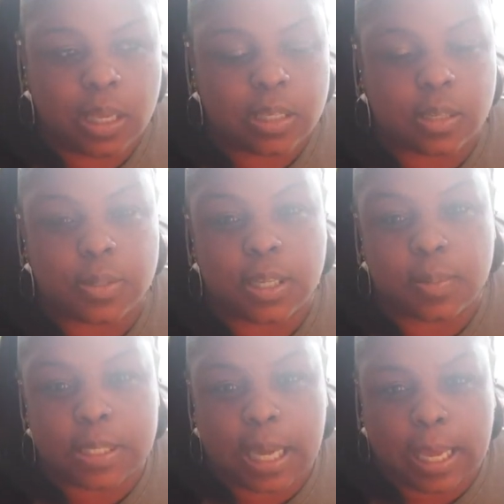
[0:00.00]
So
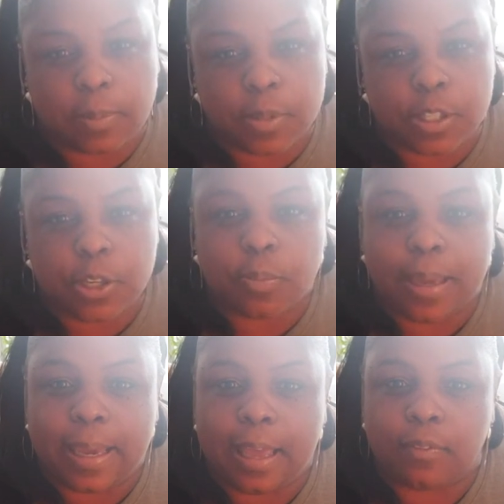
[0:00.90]
sometimes you
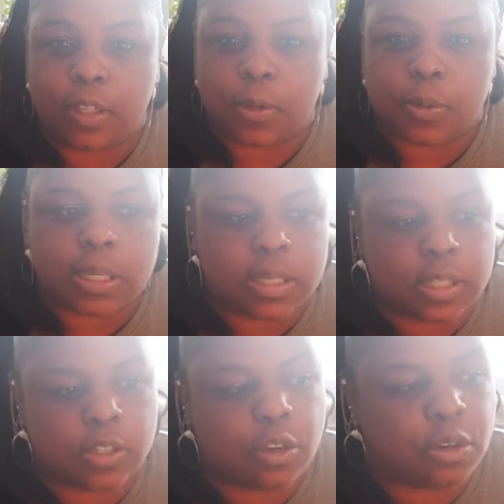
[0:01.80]
may have
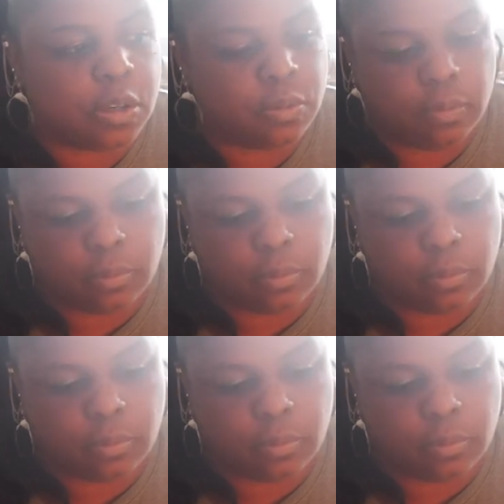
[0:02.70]
noticed your